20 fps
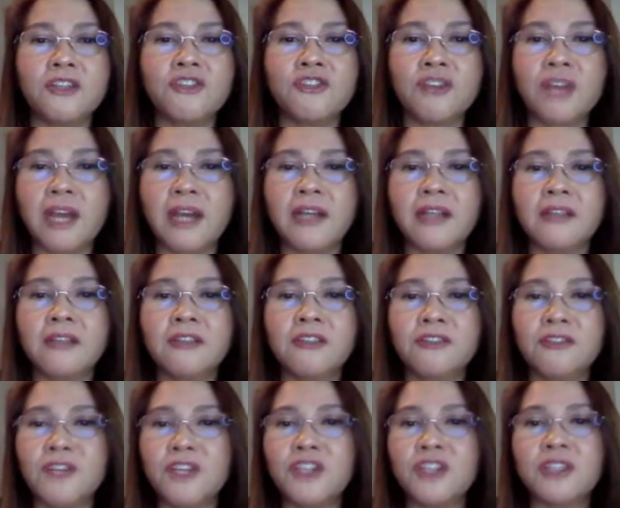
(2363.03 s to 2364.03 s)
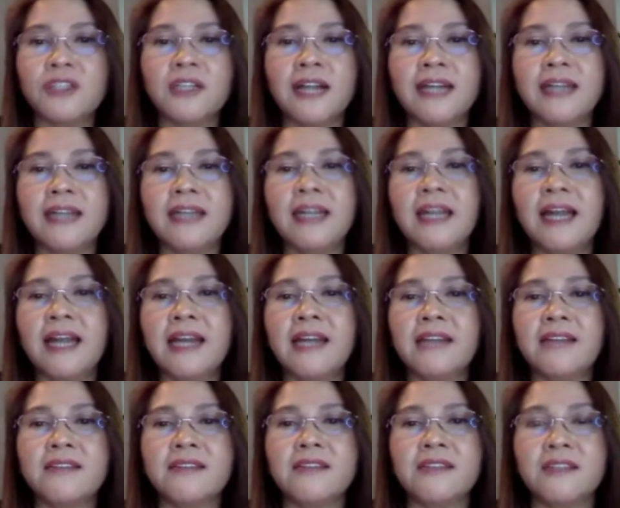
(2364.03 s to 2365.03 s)
shared official
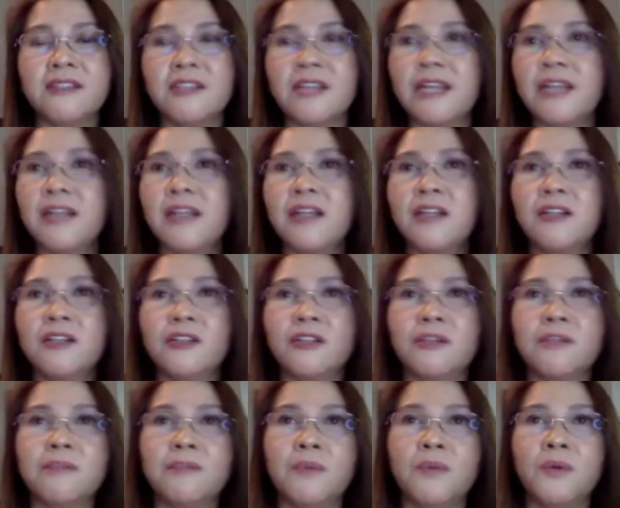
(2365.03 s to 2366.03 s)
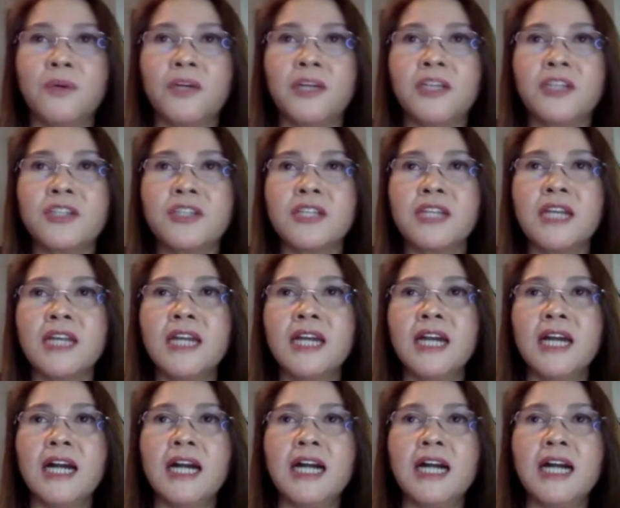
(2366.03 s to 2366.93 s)
guidelines and technical reports